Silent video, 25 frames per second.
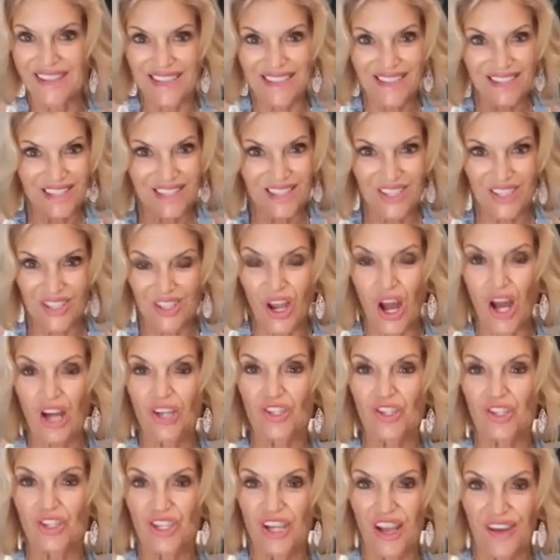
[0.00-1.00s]
This is
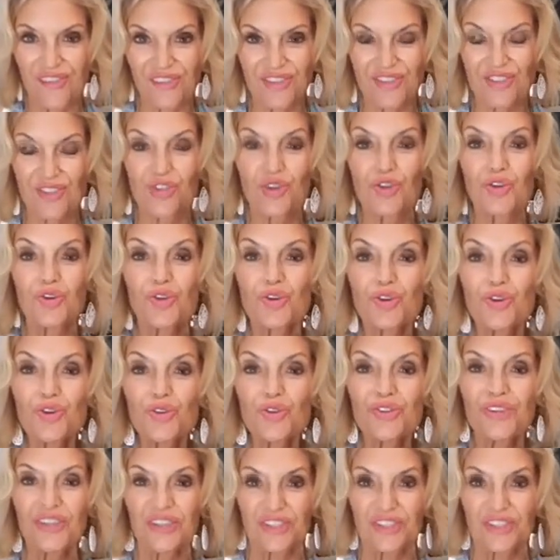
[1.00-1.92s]
not chef school.